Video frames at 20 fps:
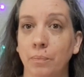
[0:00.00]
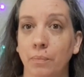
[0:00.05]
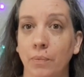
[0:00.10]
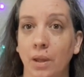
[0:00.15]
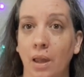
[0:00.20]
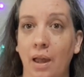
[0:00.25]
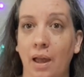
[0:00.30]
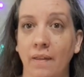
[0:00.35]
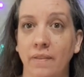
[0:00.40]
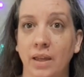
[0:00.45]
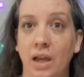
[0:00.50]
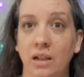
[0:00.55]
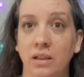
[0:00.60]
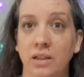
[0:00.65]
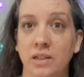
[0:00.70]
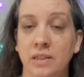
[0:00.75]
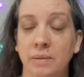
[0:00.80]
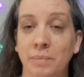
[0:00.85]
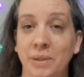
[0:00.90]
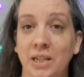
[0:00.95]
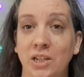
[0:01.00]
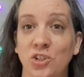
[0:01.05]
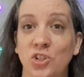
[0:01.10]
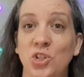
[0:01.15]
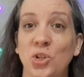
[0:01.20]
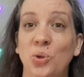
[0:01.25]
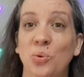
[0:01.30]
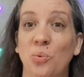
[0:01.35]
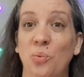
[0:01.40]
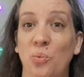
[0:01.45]
And that leads me
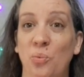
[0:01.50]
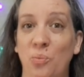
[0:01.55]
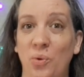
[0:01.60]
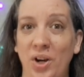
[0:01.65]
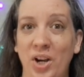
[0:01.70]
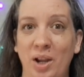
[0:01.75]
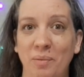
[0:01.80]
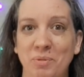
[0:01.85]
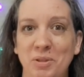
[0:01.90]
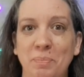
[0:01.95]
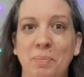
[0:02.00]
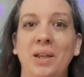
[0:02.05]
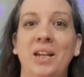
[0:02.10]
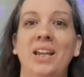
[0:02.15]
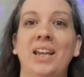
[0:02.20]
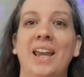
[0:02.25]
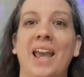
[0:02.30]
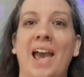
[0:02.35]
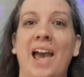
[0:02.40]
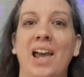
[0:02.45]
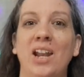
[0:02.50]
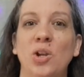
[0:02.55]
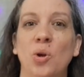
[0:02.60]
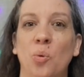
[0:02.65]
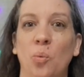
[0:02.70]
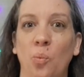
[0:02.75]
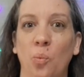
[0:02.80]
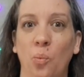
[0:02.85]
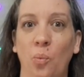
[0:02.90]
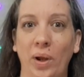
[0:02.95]
into what I'm spinning and
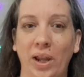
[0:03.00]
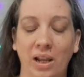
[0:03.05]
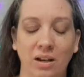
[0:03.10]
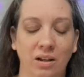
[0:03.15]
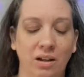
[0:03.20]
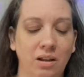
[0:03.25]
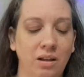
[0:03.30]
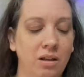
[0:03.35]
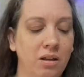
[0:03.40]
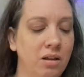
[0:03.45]
when.